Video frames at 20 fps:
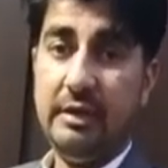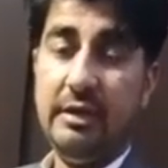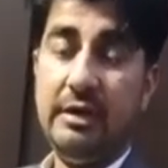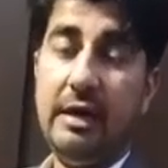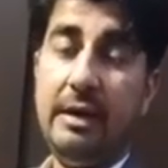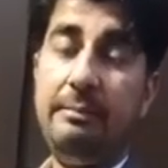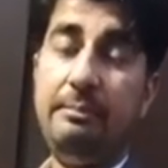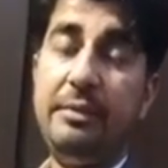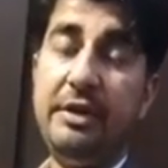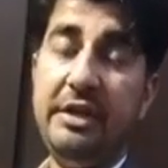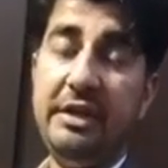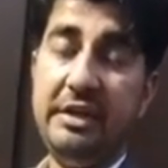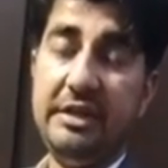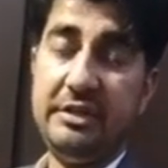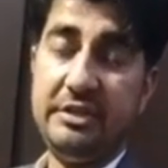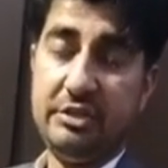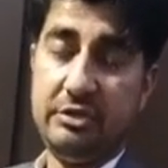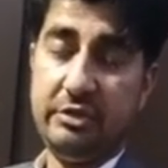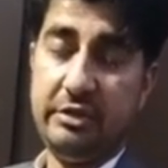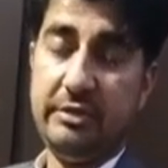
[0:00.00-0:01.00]
a
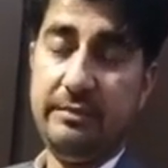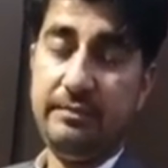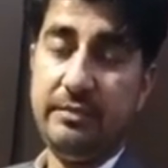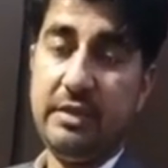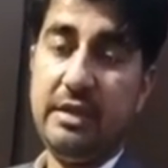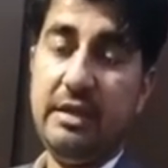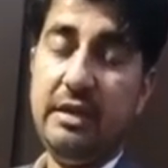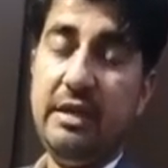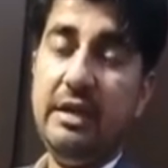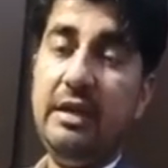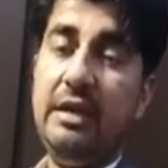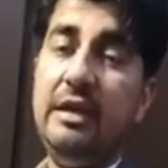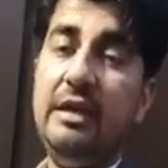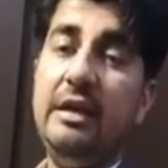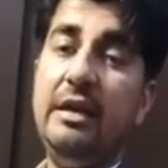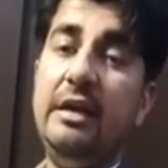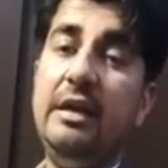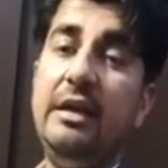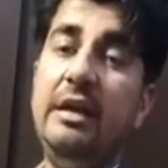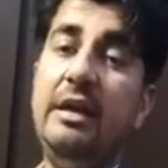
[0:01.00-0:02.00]
prehistory.
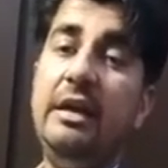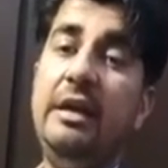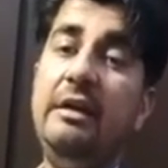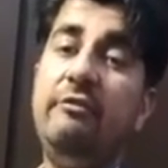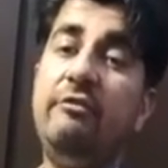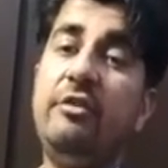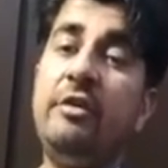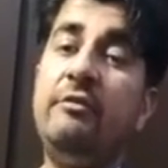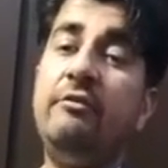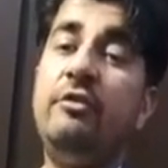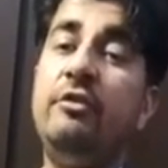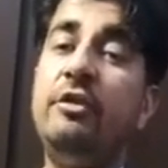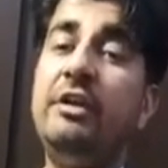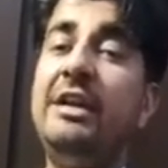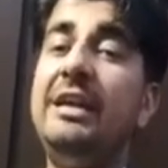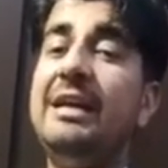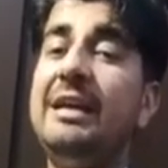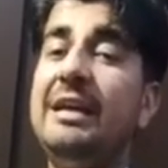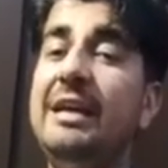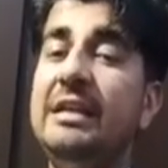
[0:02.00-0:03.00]
And from
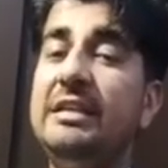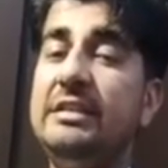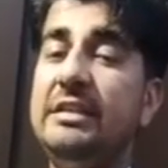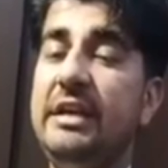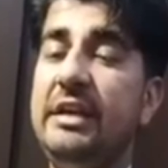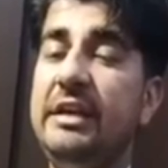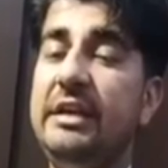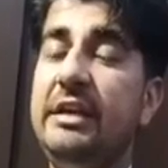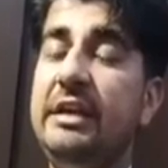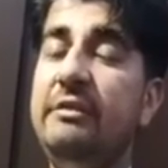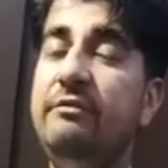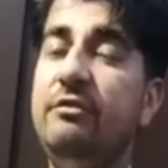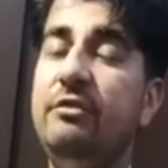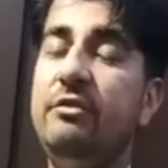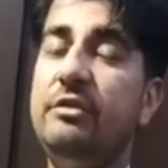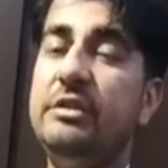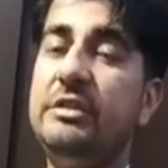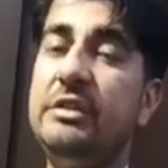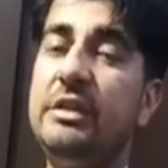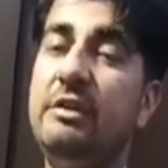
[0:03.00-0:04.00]
14 August
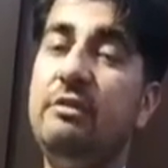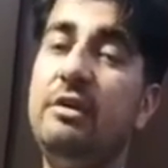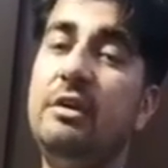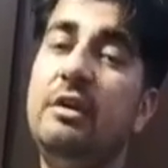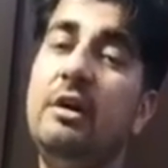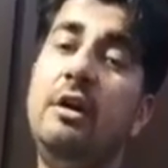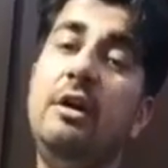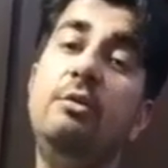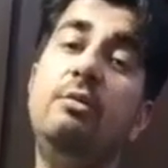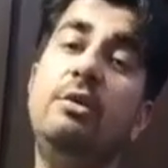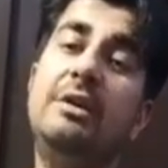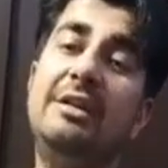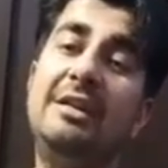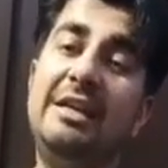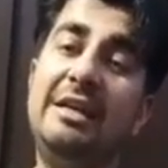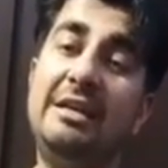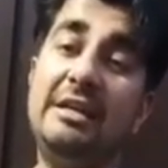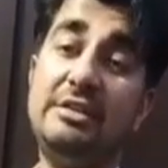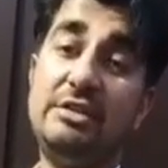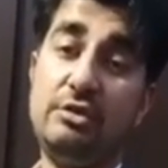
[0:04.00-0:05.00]
1947 onward,
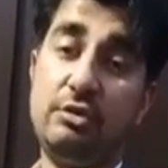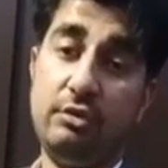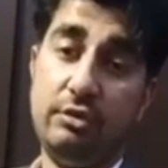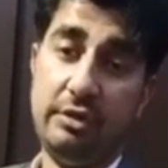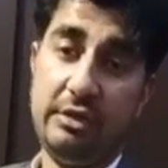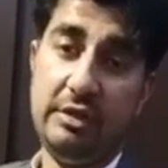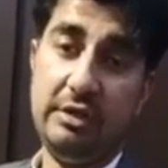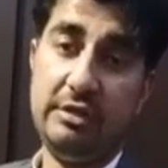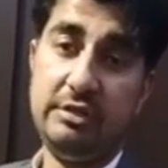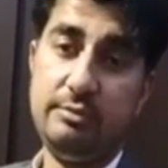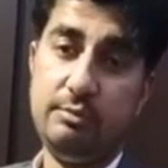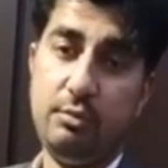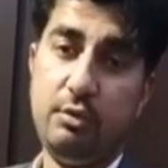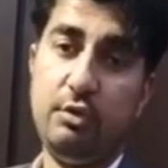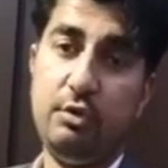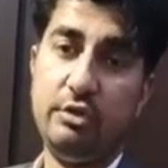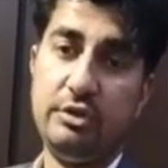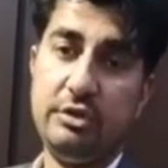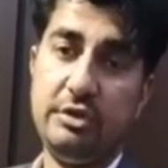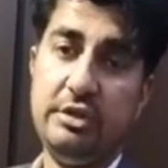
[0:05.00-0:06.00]
that is known as
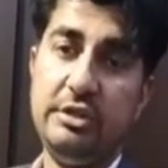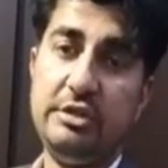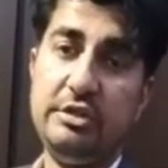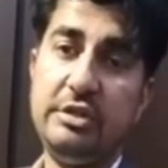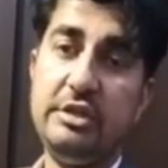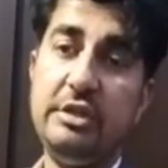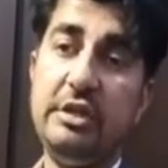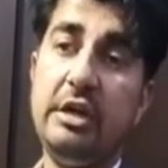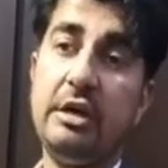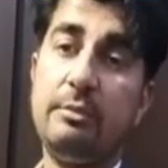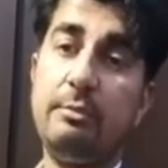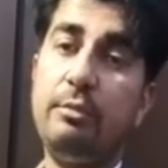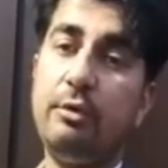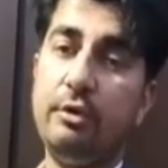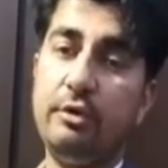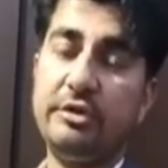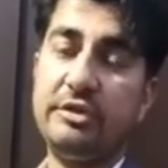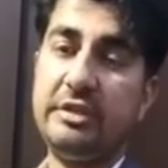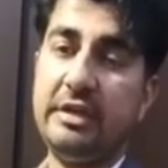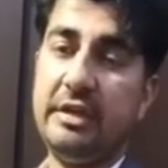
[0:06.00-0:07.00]
post-history or
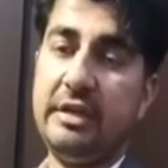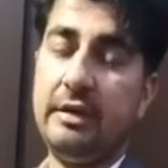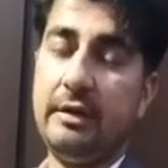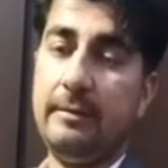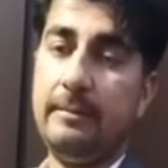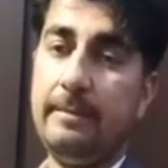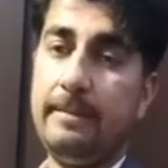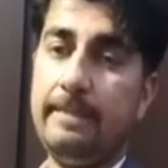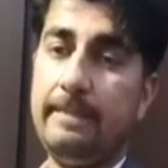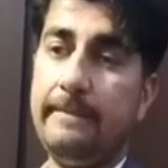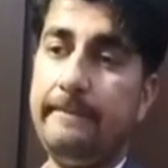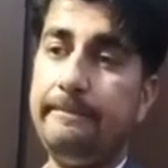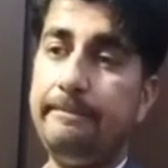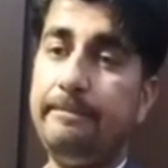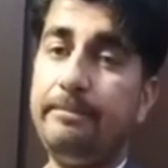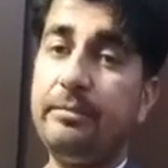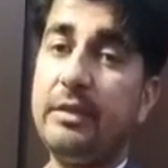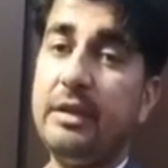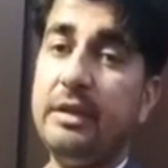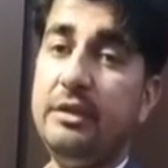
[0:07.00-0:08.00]
post-era.
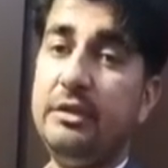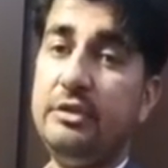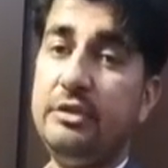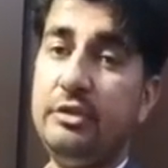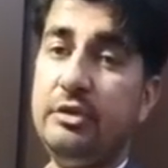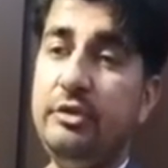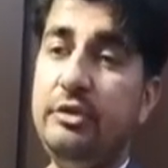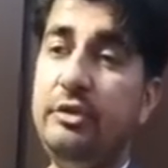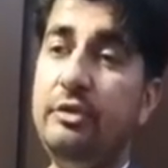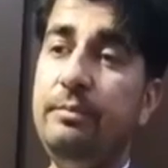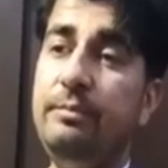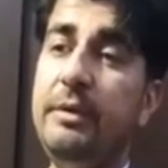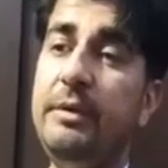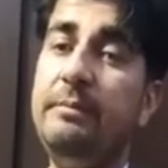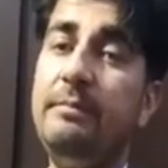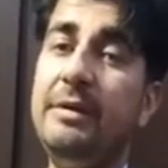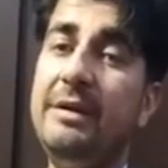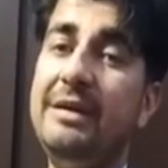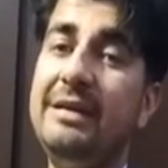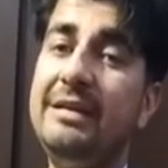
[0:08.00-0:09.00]
So you
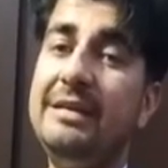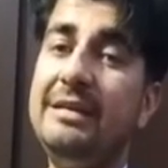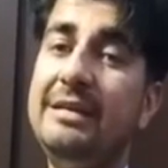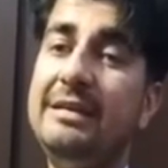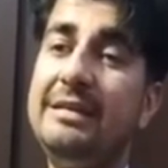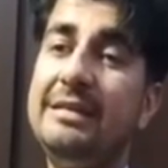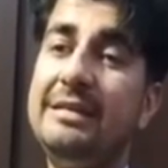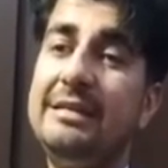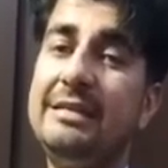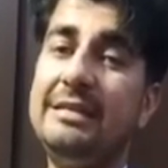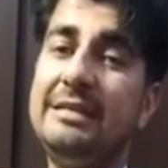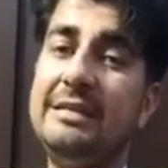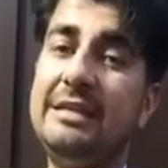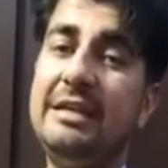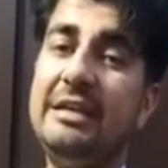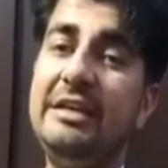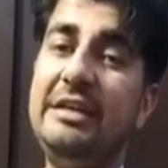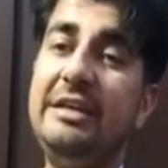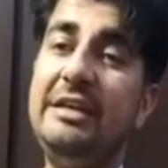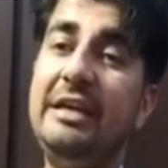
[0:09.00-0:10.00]
people
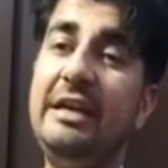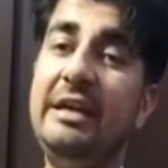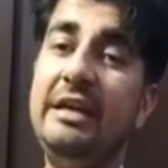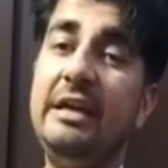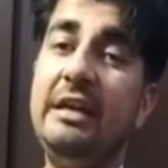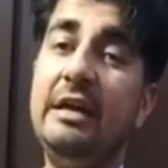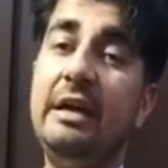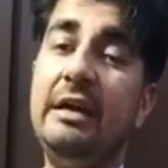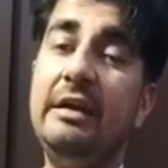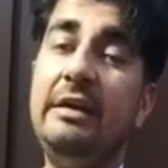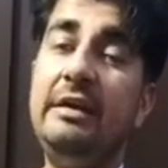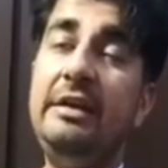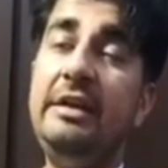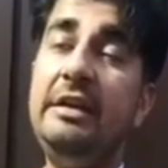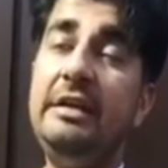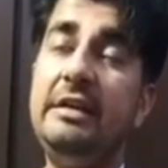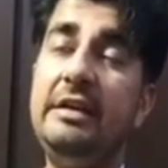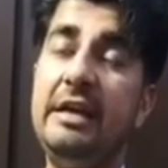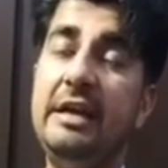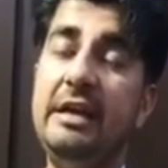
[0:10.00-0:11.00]
studied in a
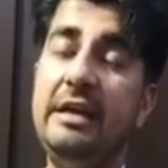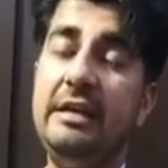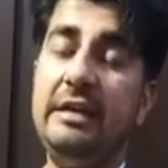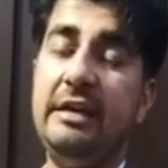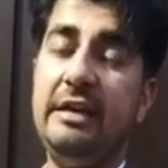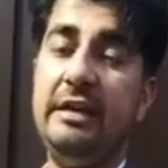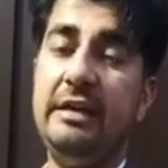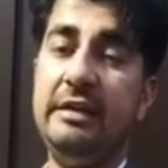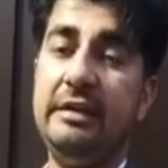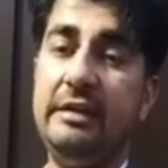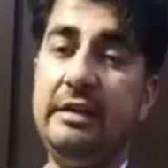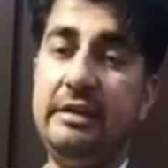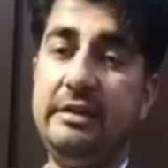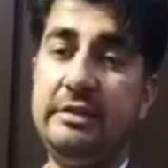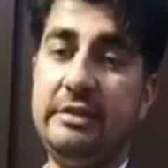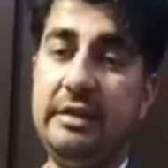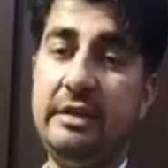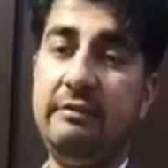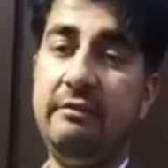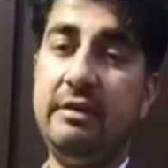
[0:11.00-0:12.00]
detail in
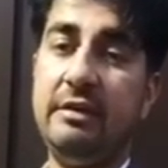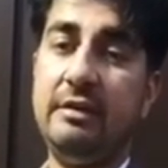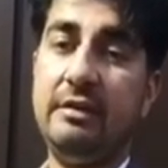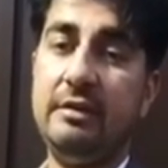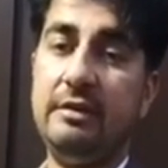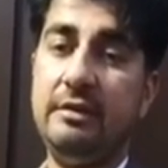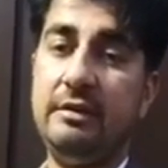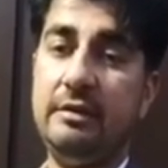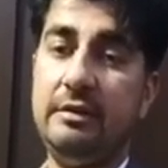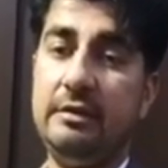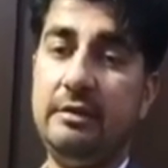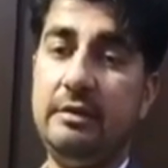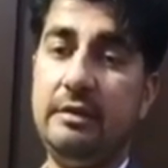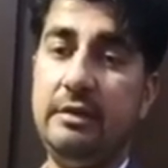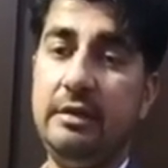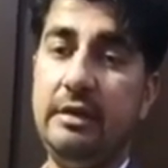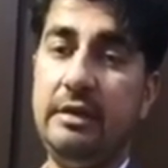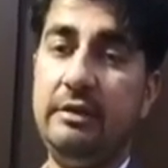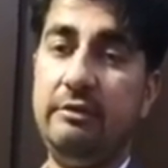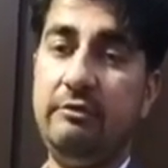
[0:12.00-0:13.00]

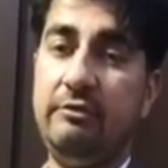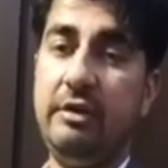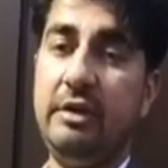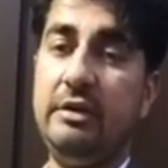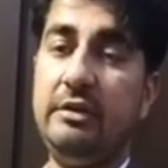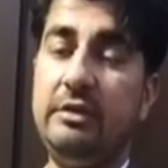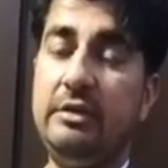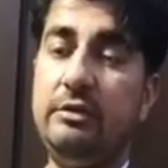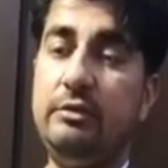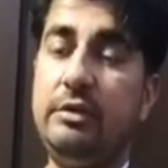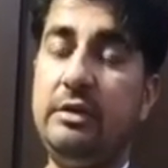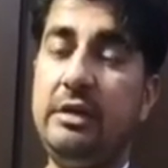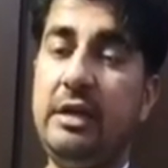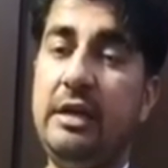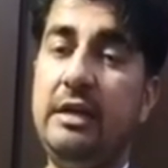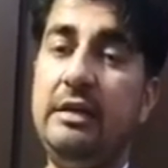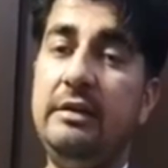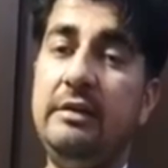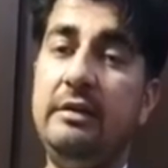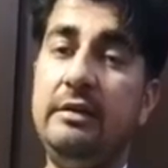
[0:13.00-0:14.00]
712
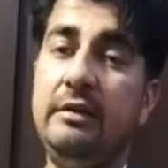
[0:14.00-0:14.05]
till